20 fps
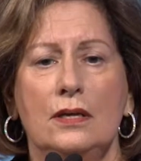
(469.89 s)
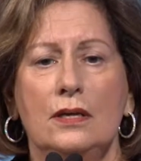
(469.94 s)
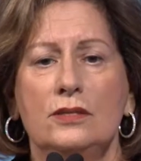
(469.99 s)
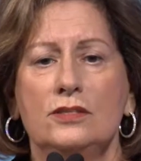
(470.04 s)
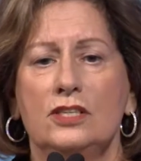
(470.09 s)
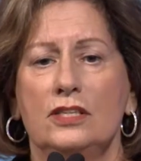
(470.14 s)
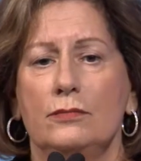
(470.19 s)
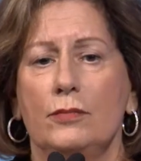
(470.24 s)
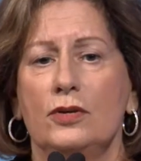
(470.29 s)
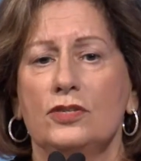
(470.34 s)
to
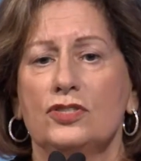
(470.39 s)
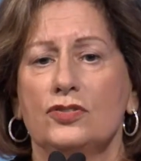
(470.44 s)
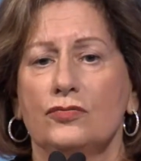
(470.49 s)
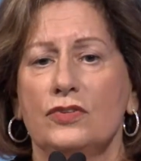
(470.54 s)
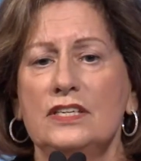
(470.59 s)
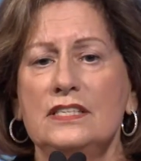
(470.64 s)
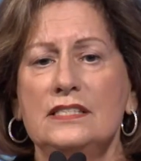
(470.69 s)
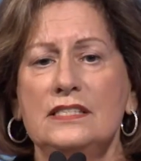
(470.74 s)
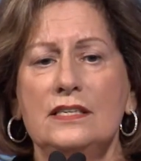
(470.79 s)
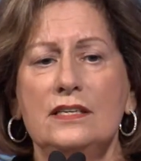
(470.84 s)
the most
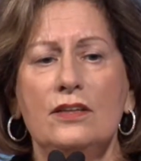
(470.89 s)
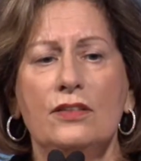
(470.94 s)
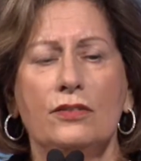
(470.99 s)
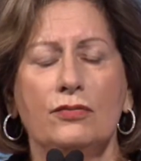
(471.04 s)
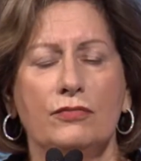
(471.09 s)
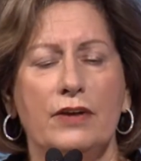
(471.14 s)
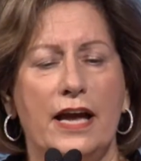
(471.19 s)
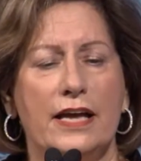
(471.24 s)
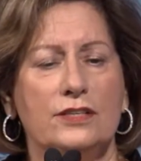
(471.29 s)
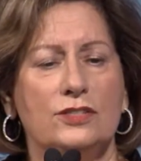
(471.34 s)
recent
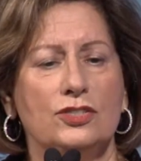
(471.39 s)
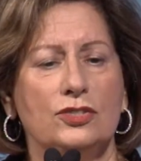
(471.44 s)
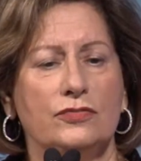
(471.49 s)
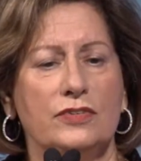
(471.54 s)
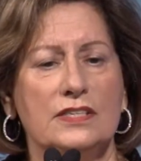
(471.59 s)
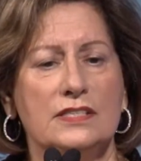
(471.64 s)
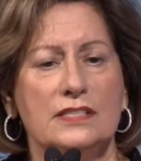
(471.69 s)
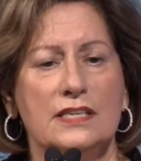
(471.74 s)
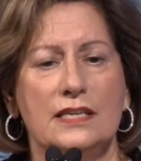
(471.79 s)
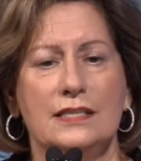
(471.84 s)
threat to
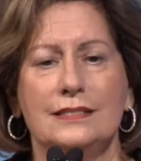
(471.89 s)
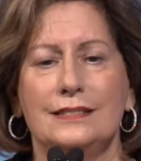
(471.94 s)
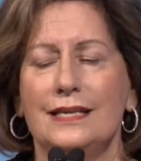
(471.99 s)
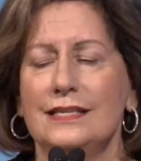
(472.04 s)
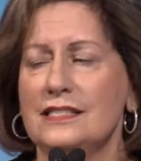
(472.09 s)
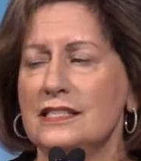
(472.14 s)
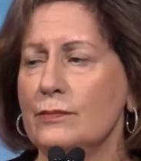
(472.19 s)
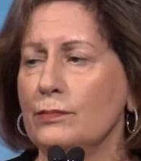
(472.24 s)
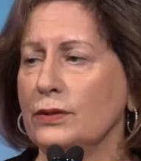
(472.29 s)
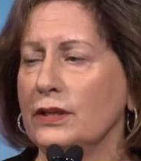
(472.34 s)
rescind
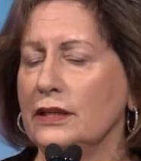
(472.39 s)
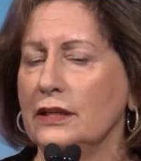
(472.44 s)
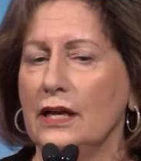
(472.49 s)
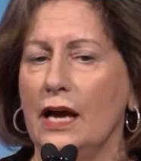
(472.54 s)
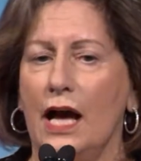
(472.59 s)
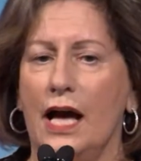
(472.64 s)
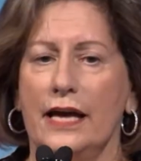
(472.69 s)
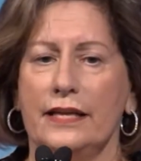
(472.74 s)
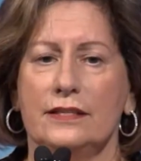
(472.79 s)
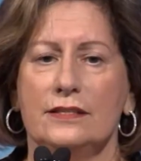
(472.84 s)
discipline
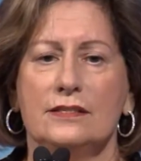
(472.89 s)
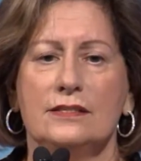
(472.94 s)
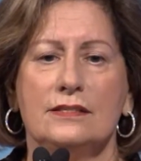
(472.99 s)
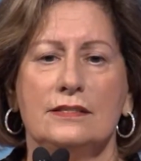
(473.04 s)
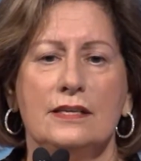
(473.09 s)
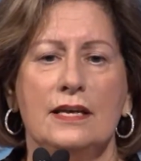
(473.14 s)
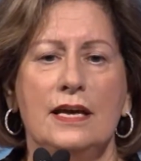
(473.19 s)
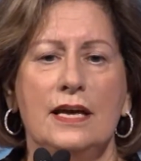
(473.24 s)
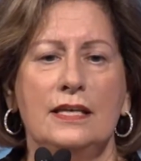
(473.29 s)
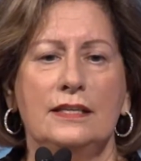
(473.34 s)
guidance
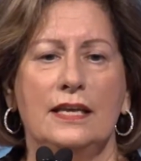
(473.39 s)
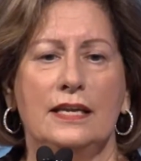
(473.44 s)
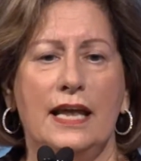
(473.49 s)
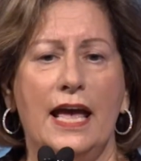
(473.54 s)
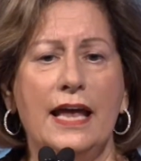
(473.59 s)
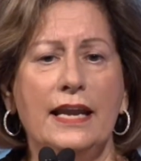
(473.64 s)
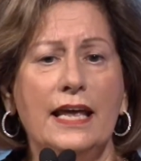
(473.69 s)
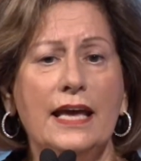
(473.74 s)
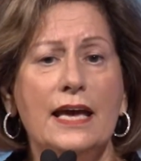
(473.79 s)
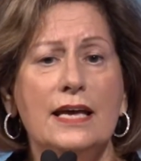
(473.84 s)
that
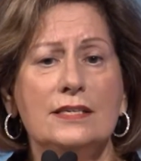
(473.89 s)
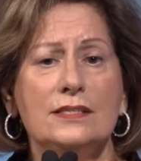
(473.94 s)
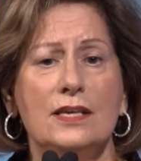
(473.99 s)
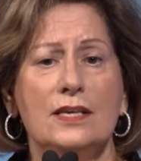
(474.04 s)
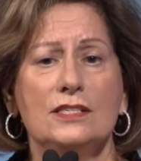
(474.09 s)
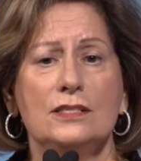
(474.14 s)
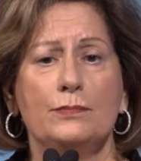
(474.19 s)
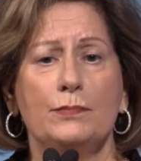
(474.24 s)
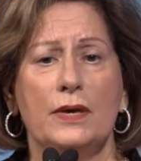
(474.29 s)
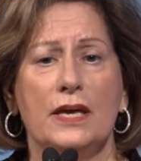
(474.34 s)

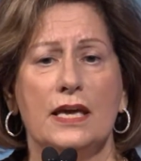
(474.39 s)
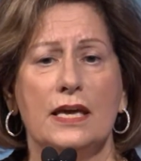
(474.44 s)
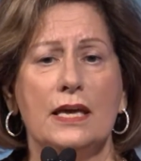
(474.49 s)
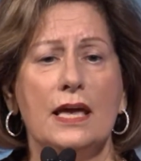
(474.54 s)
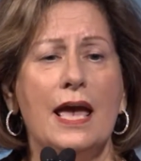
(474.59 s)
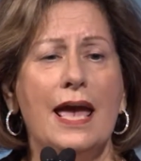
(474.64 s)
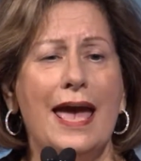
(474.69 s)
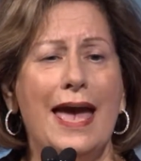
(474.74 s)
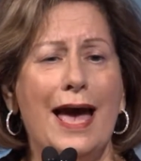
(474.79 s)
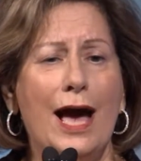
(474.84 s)
NASSP
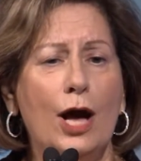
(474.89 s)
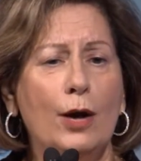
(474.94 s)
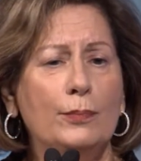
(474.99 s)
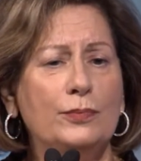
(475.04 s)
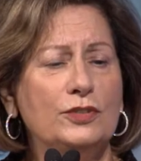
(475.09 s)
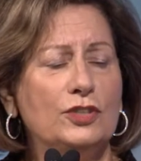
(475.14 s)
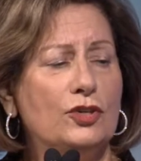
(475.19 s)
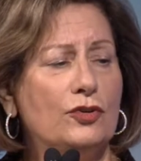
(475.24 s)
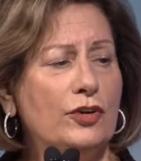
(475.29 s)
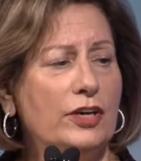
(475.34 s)
helped
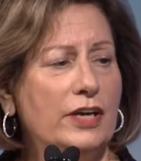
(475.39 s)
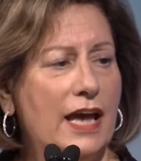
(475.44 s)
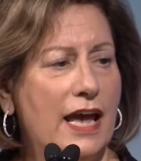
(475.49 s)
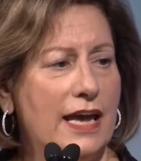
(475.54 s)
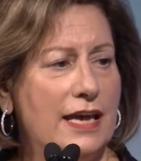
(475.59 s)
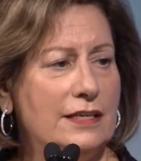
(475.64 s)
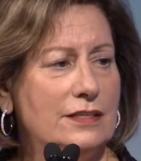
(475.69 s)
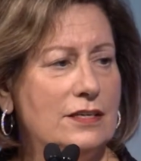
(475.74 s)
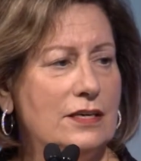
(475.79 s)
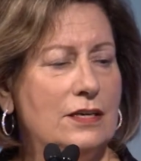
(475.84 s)

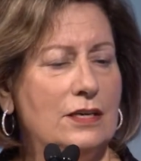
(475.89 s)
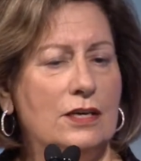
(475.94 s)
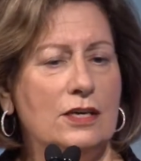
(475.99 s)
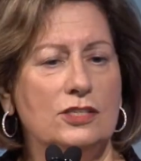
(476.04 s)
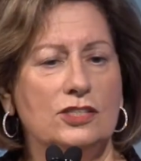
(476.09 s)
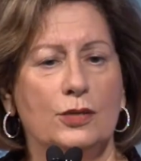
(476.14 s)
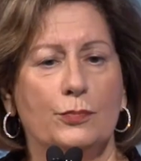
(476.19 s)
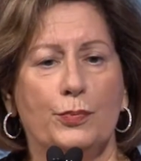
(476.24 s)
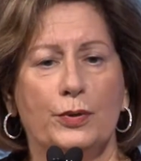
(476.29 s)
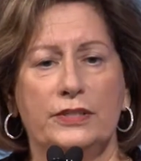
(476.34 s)
create
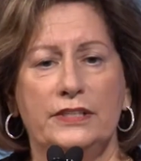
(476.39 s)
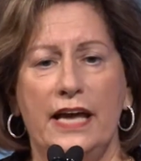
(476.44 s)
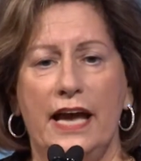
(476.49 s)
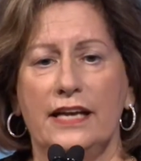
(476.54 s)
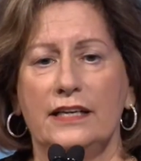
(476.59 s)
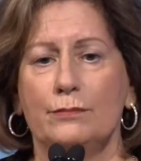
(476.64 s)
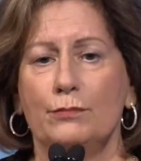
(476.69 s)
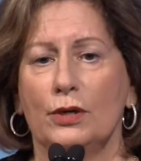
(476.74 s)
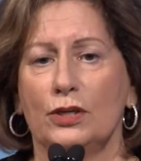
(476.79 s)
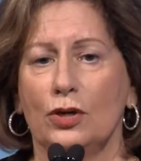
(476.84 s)
to
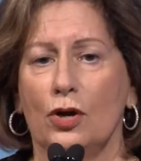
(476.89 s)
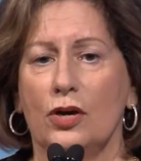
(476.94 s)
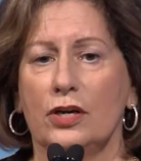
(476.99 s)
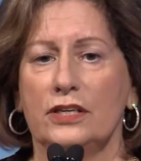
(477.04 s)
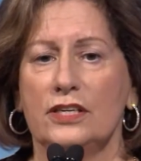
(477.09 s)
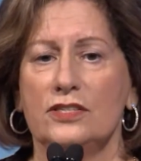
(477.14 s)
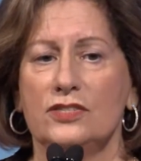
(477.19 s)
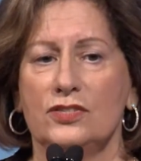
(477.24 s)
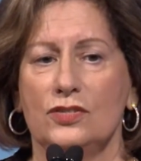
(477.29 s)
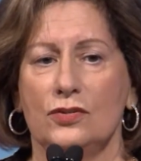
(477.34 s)
protect minority
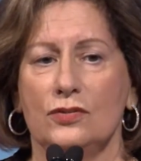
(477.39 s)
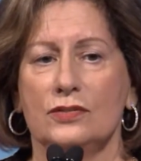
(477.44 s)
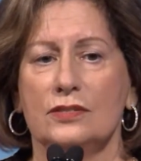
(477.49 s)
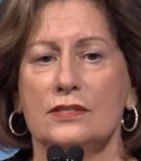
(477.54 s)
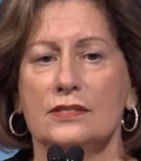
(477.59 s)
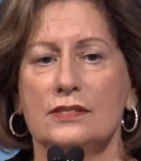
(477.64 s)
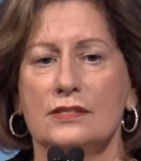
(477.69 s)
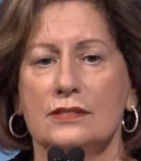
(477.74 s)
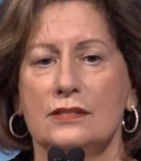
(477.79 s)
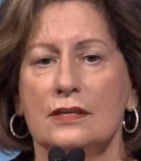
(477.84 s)

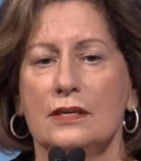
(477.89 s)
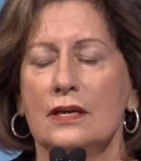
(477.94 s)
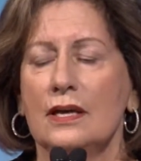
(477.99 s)
students,